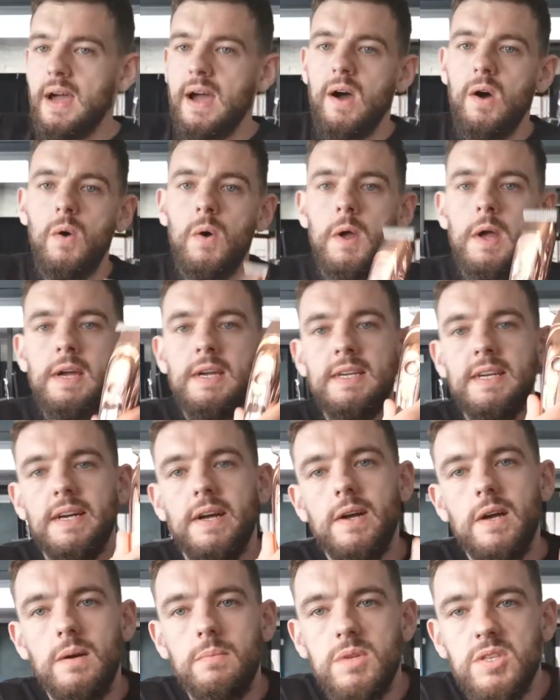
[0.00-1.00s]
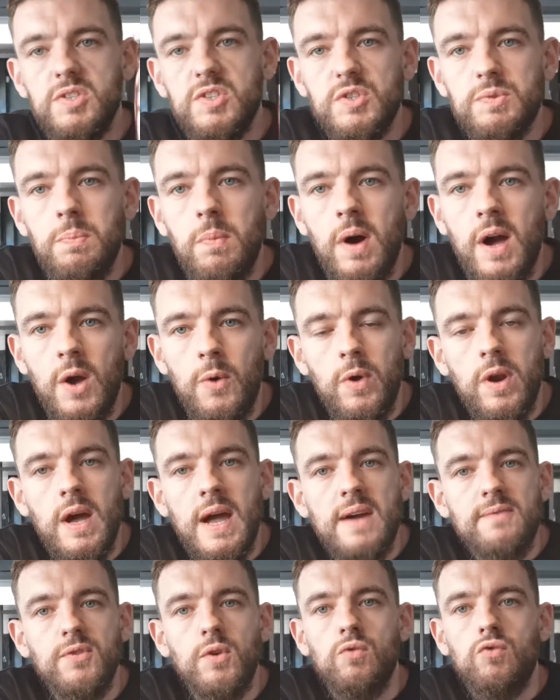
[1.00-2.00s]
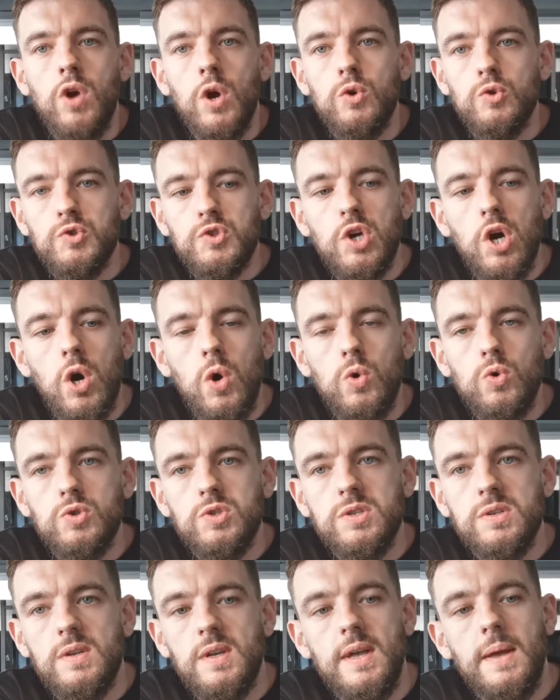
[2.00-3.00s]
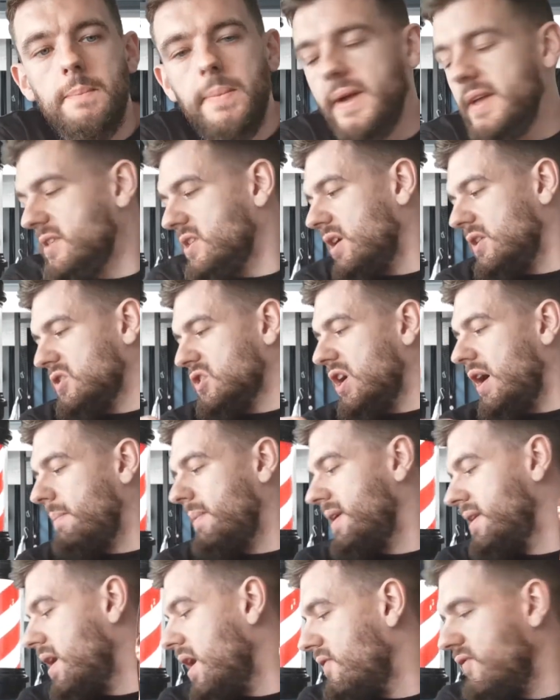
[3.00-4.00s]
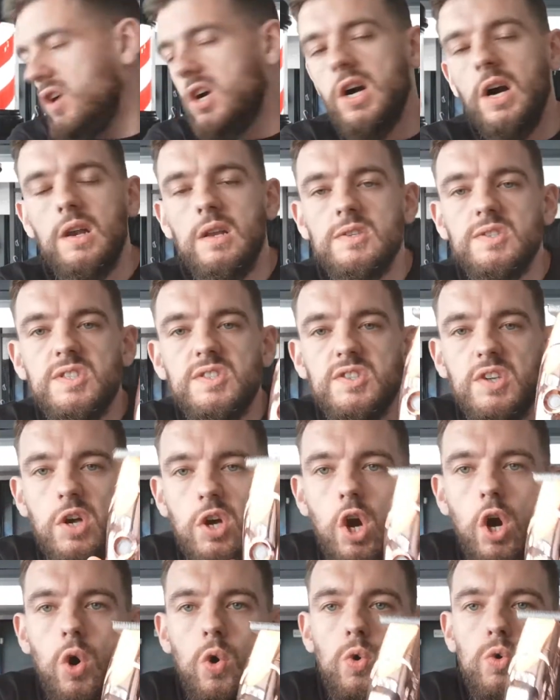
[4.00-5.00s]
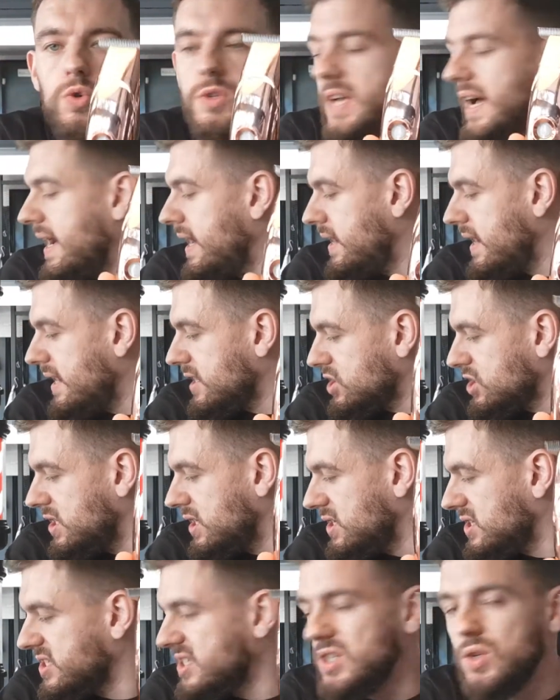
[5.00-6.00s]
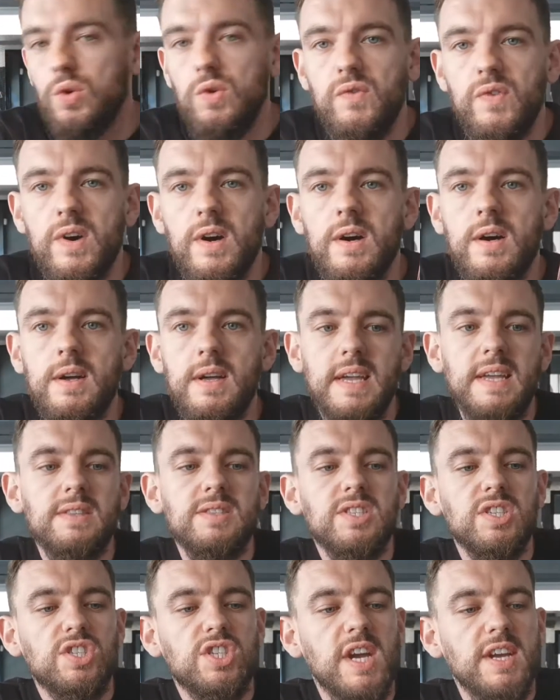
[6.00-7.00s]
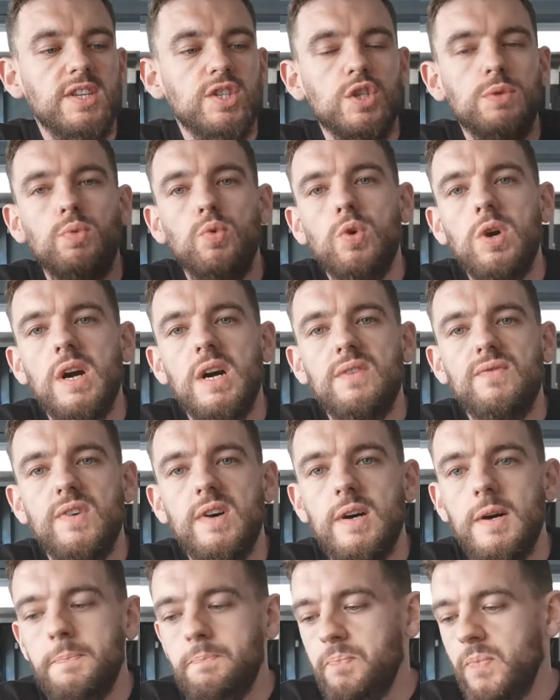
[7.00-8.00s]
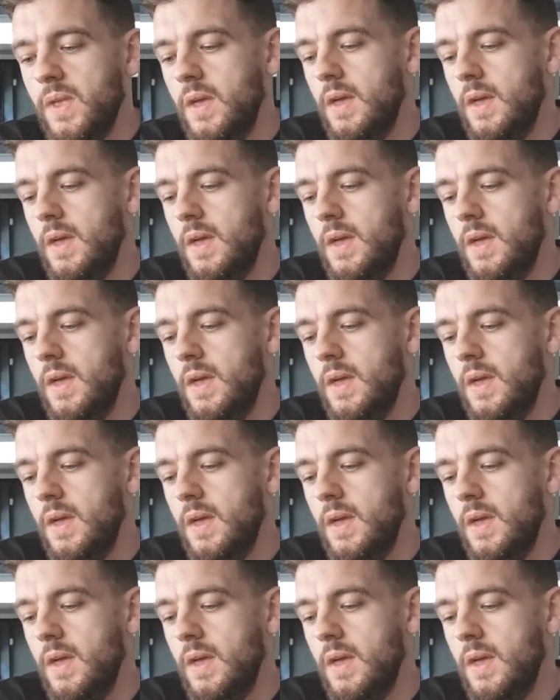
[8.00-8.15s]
now. This is my one. I have the rose gold, but it does come in other colors. There's a gold and actually a silver interchangeable cover.